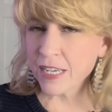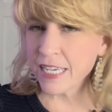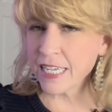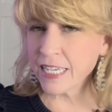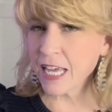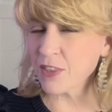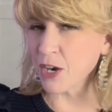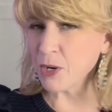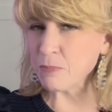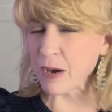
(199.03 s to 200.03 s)
in the
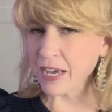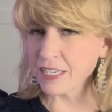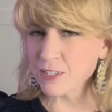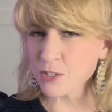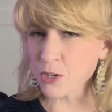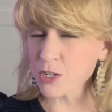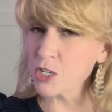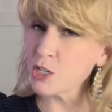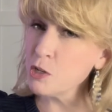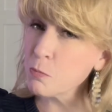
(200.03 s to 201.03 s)
home buying search,
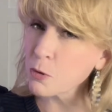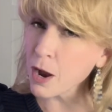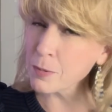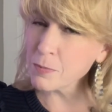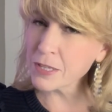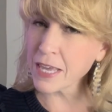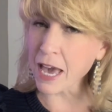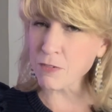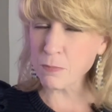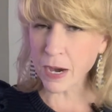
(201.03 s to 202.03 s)
you probably
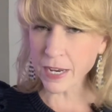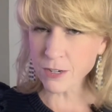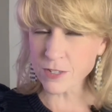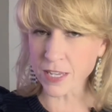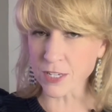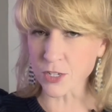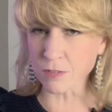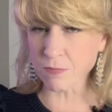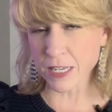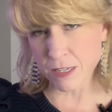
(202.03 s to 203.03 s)
have a buyer's agent.
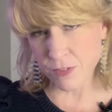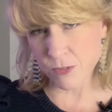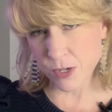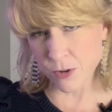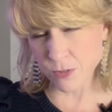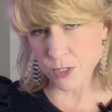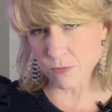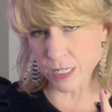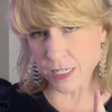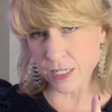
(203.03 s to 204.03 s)
And if you don't, you
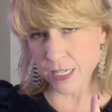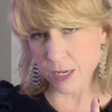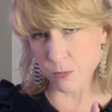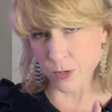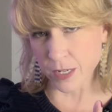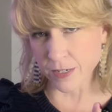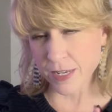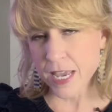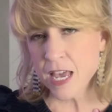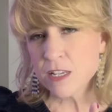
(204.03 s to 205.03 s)
need to get one.
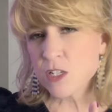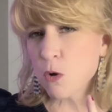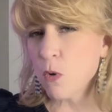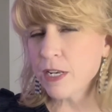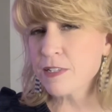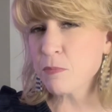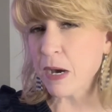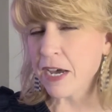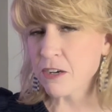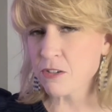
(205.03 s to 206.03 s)
So what is a
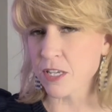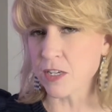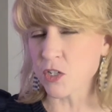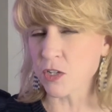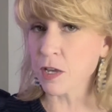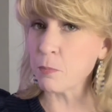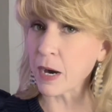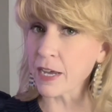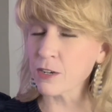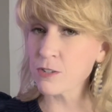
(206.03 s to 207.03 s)
buyer's agent? A
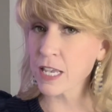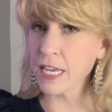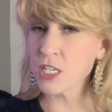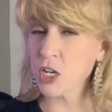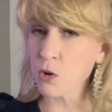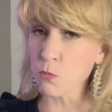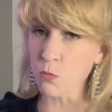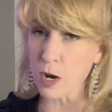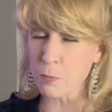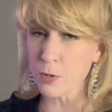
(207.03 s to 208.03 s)
buyer's agent
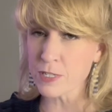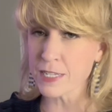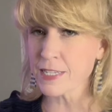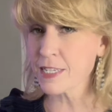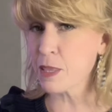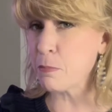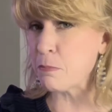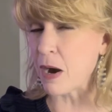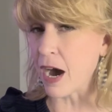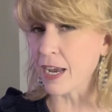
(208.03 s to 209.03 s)
represents the
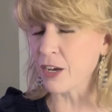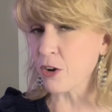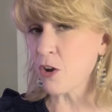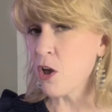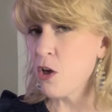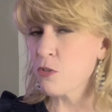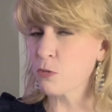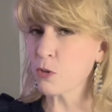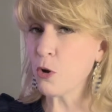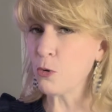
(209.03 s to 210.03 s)
buyer through
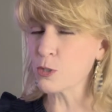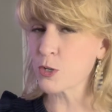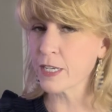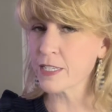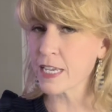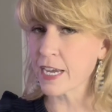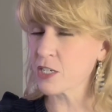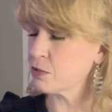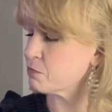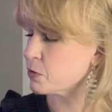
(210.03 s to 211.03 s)
the whole transaction
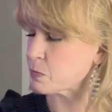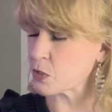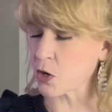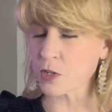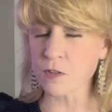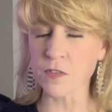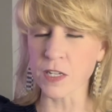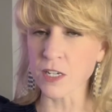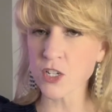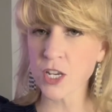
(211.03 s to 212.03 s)
from start to finish.